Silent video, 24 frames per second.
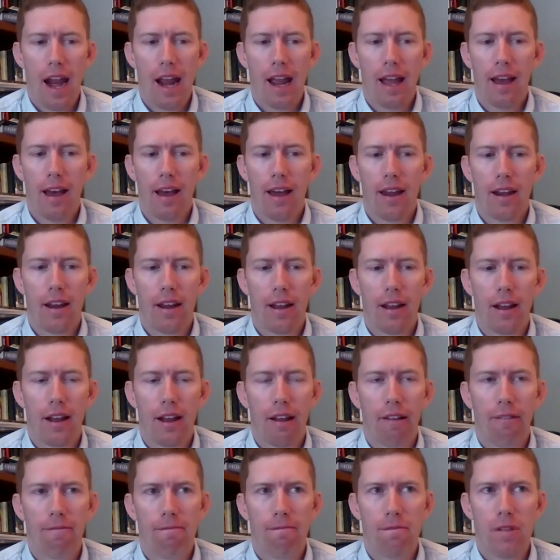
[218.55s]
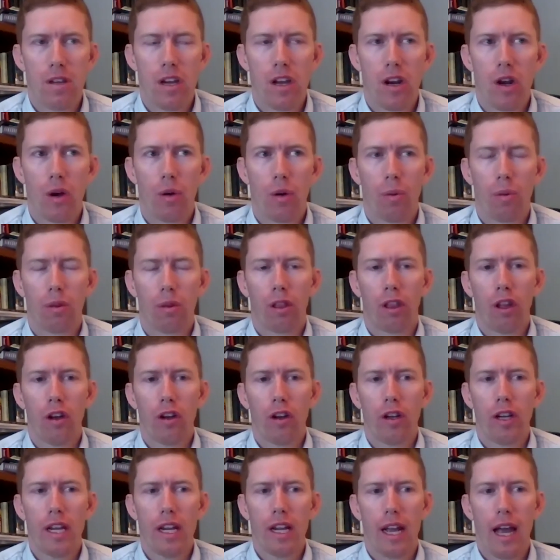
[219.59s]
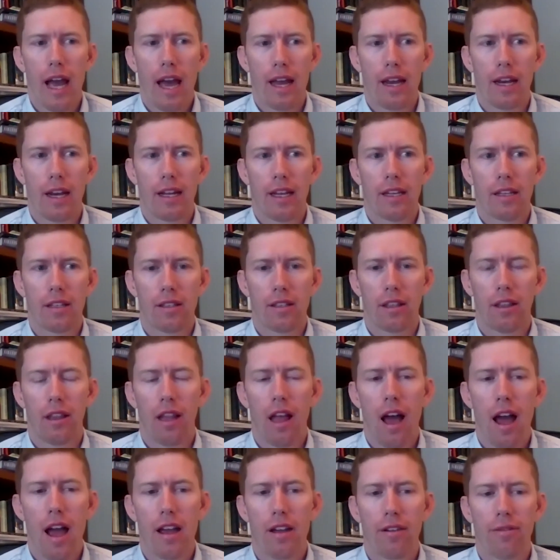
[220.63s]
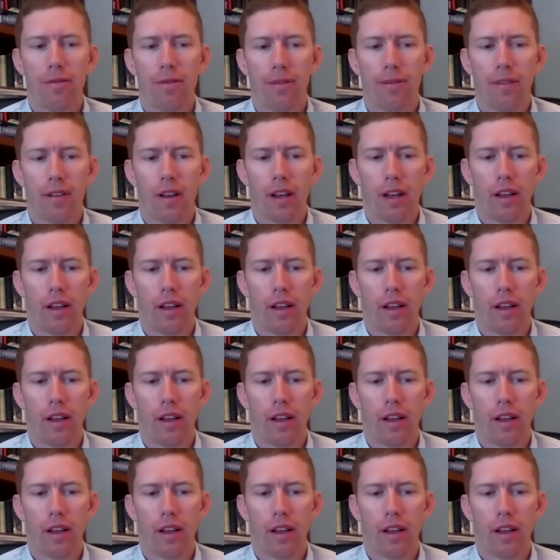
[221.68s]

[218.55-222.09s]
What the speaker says: And, you know, looking at his life,